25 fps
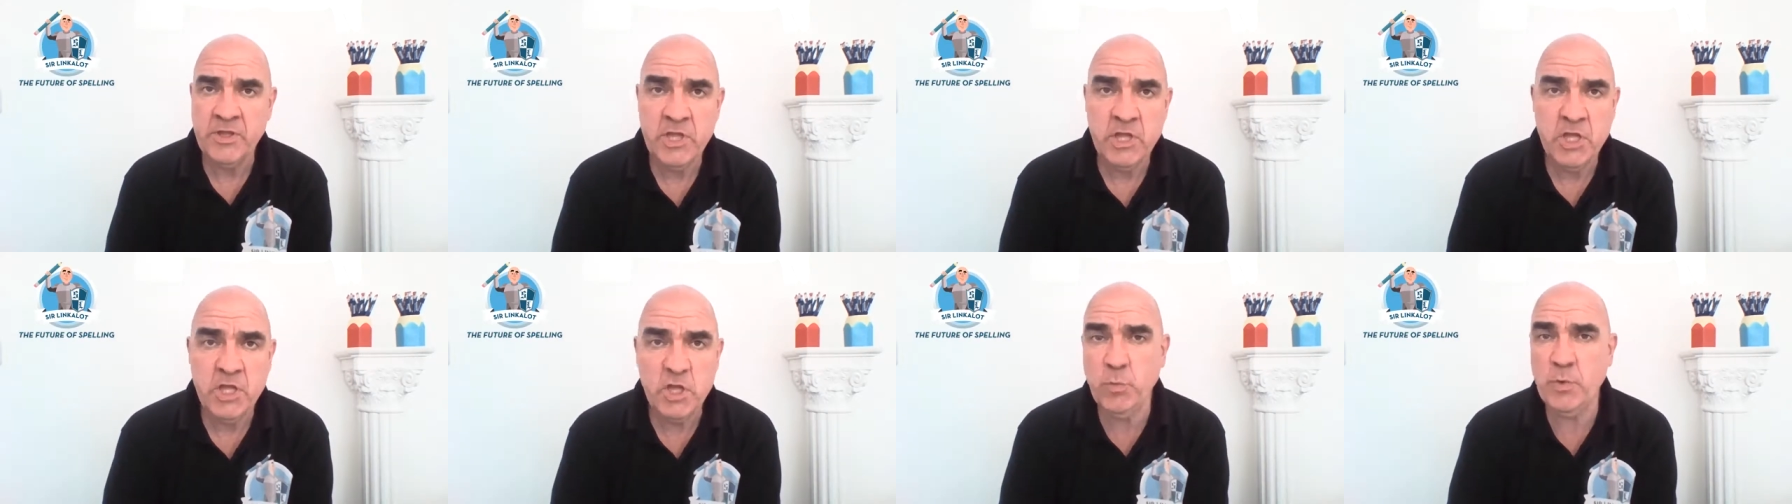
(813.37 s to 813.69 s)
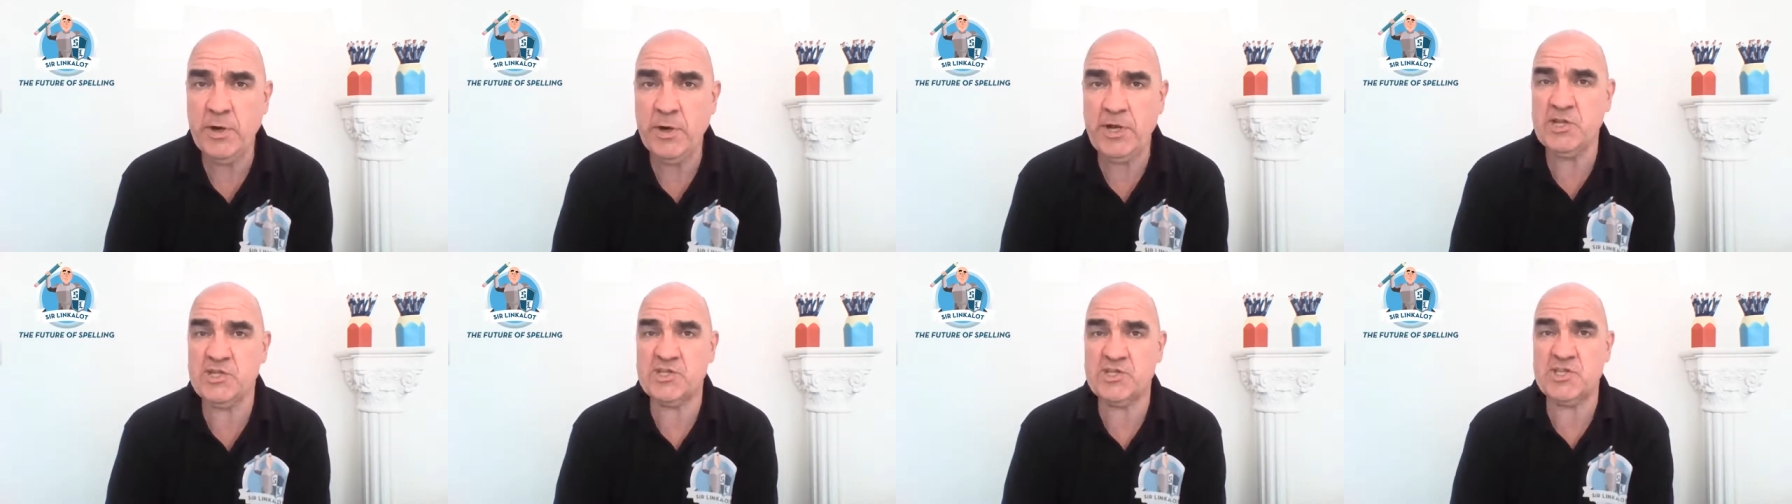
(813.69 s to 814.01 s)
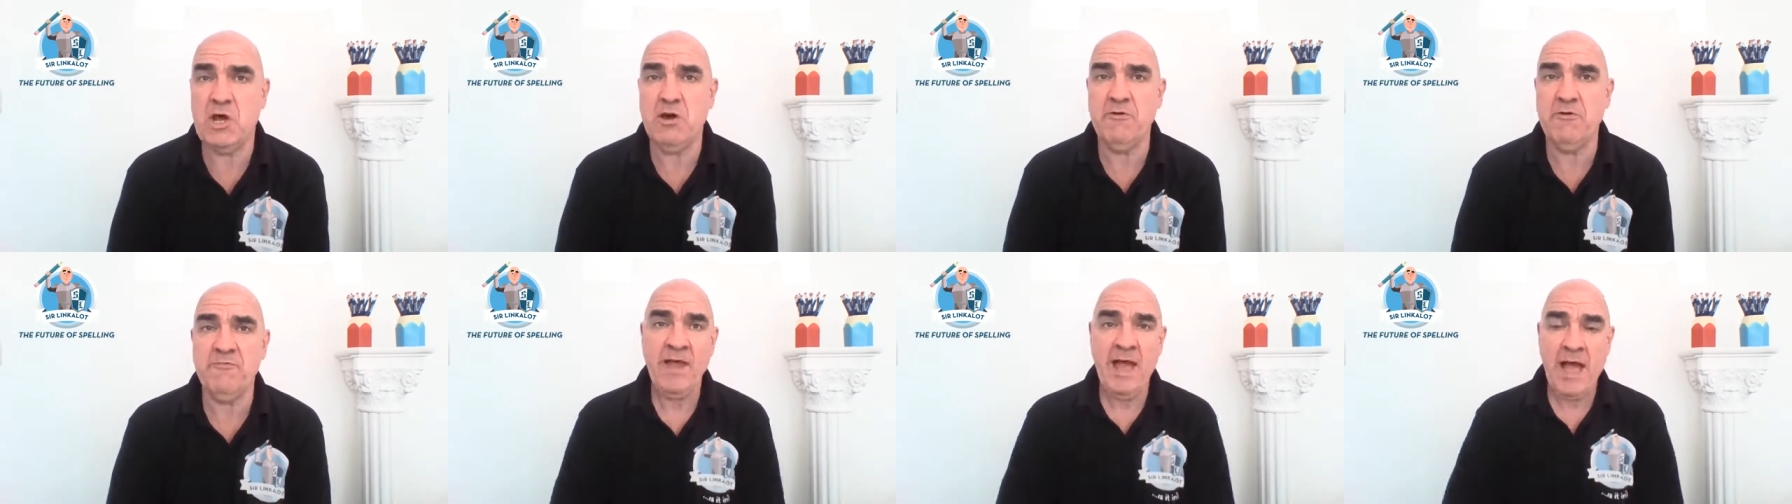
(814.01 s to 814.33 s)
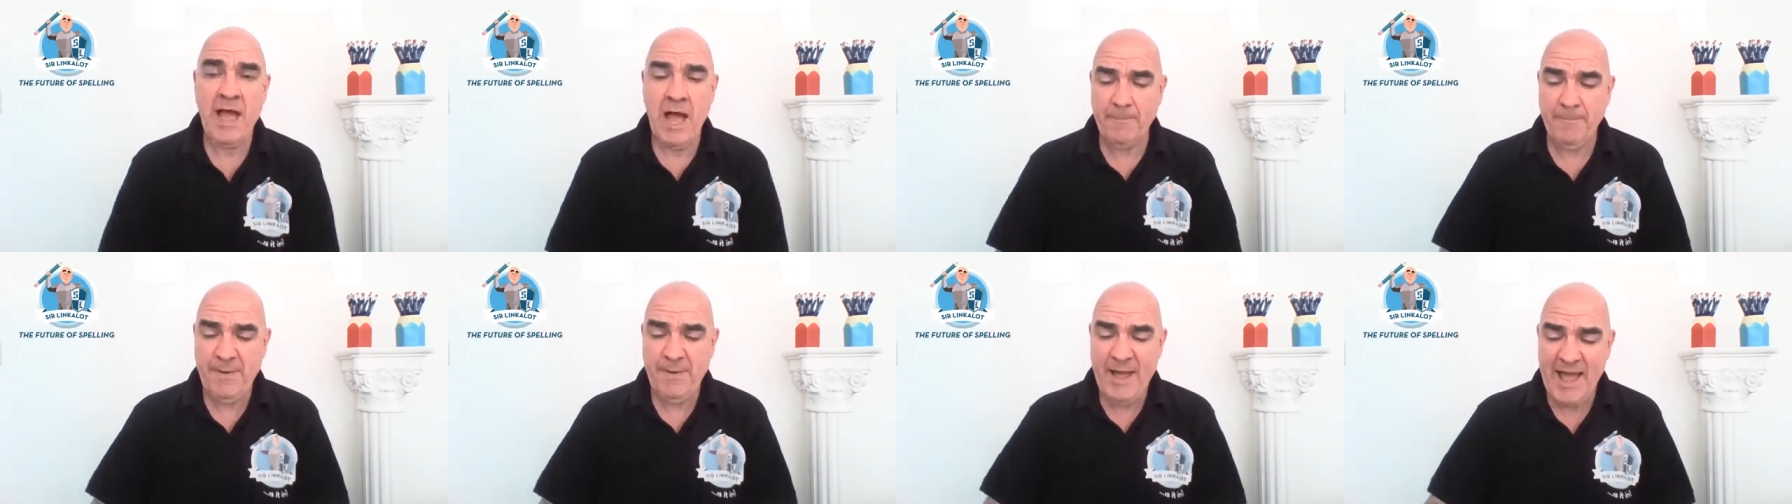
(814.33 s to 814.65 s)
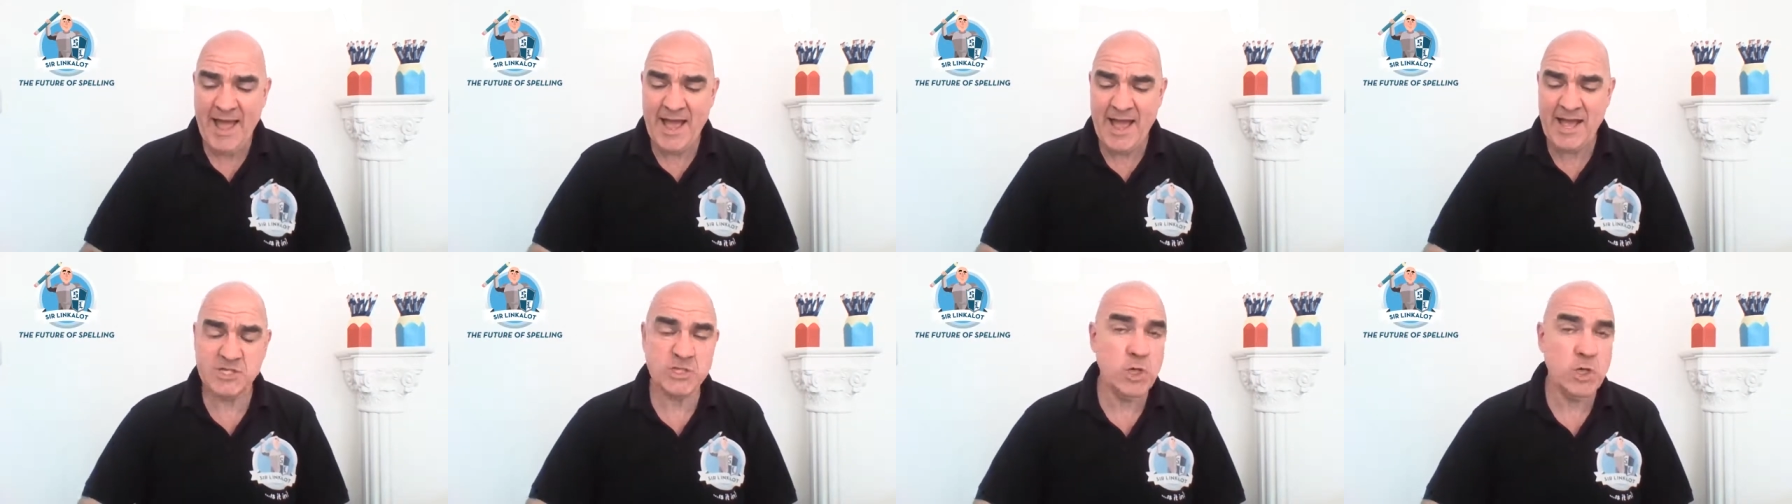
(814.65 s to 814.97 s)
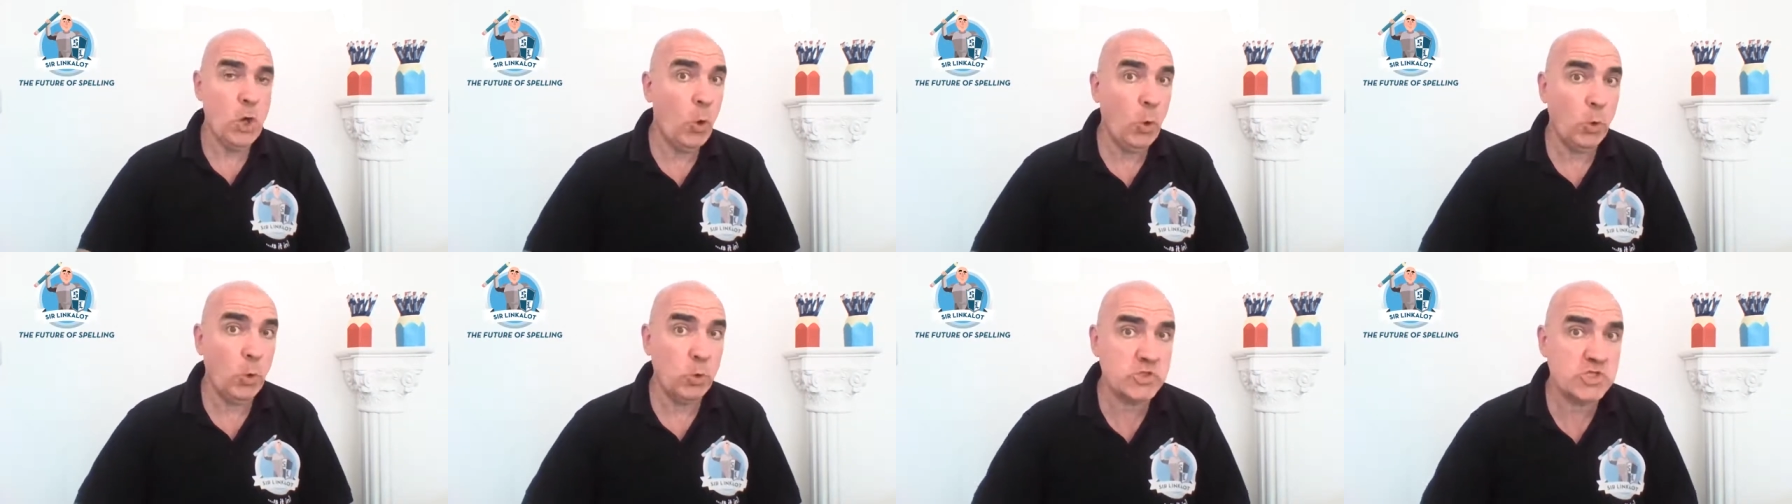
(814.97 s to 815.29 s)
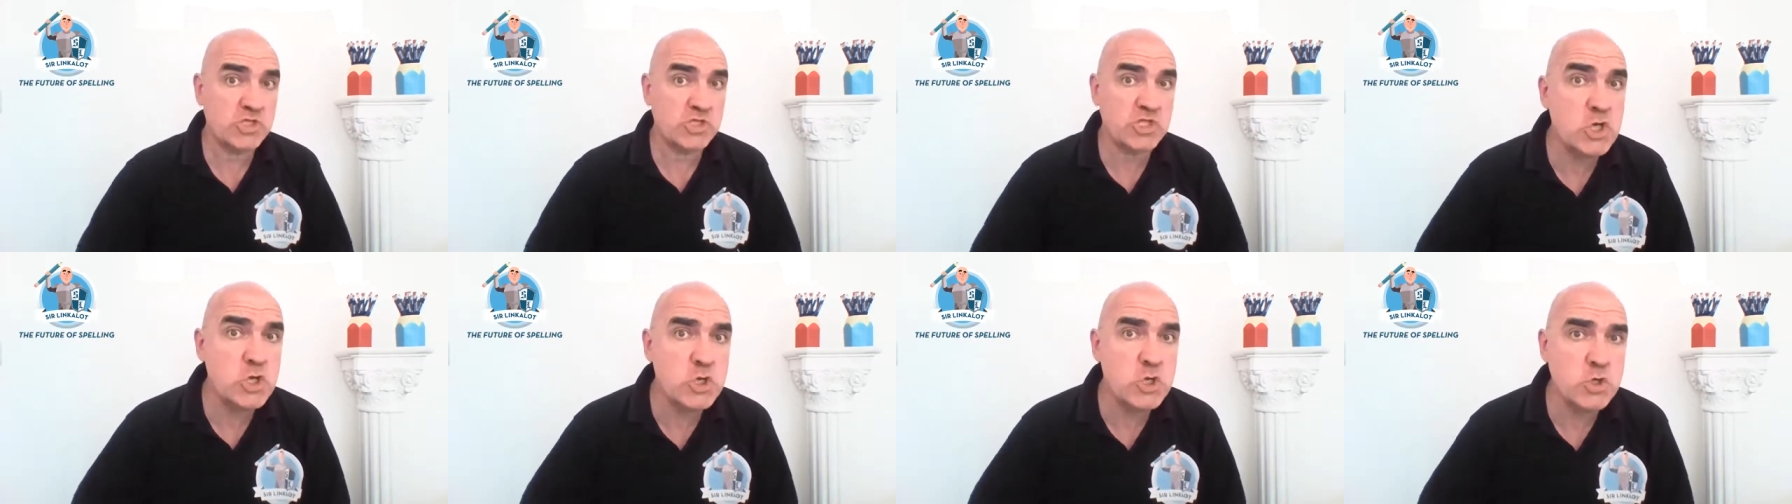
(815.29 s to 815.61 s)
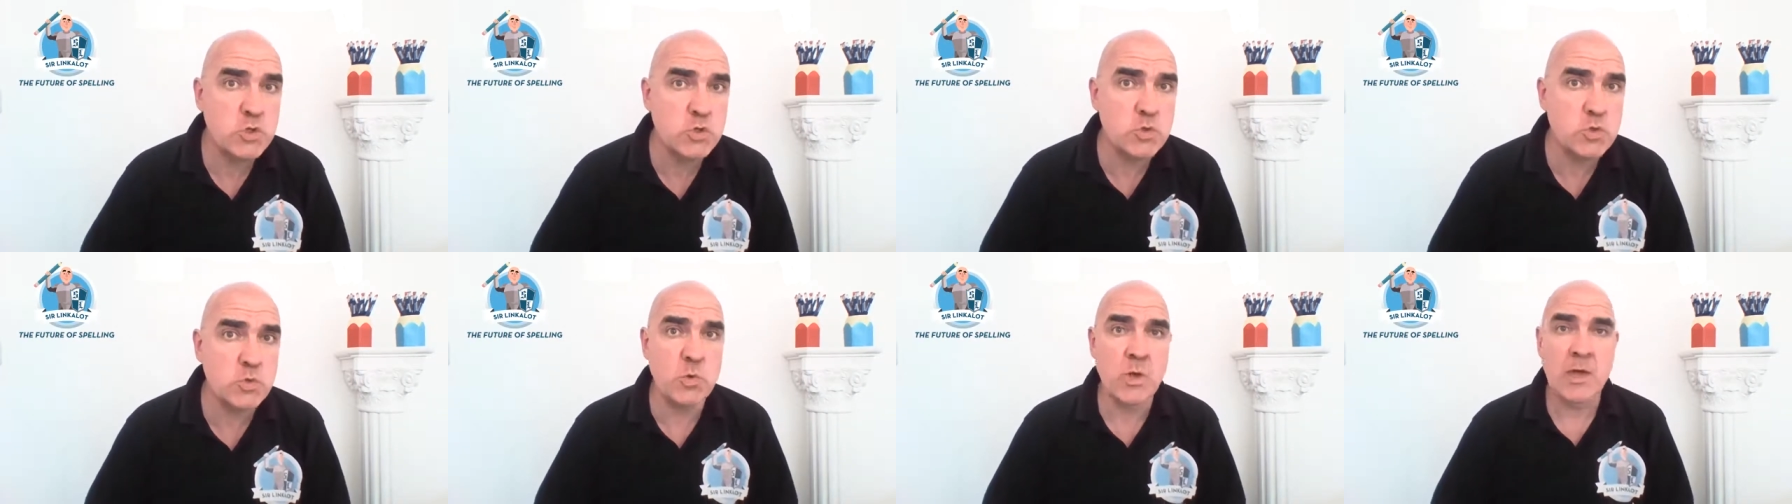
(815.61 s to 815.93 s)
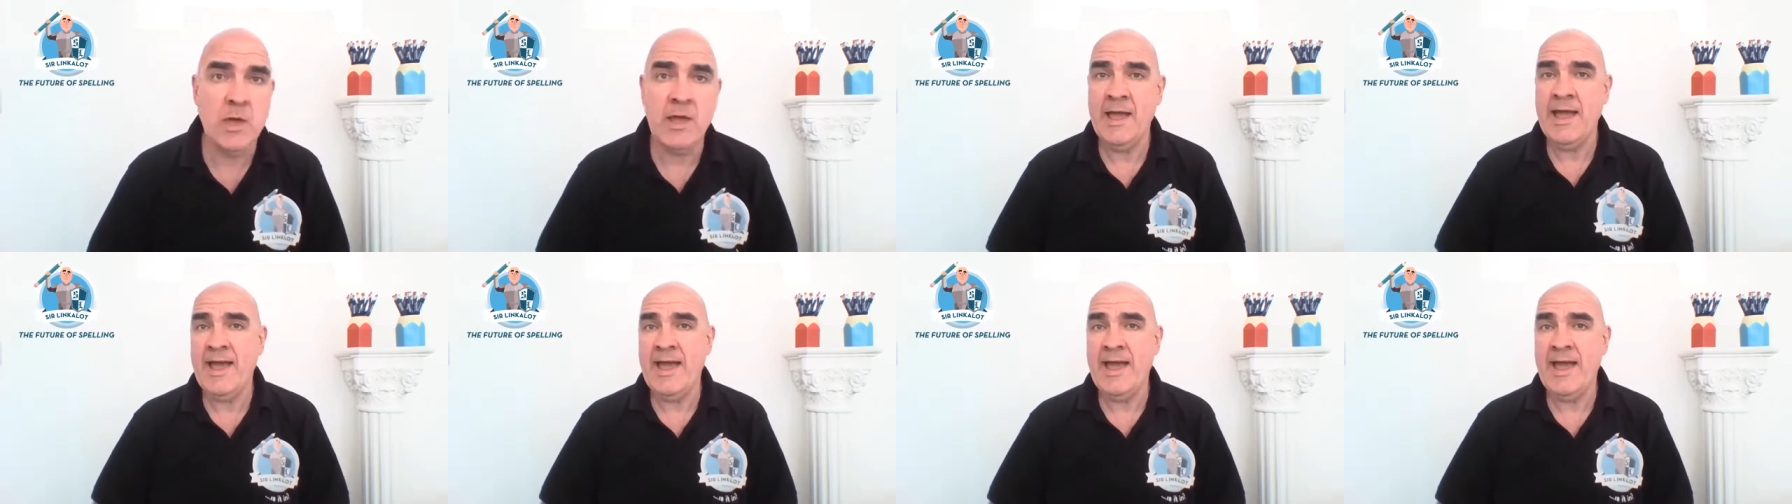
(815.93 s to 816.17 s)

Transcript: You win yourself a badge or two.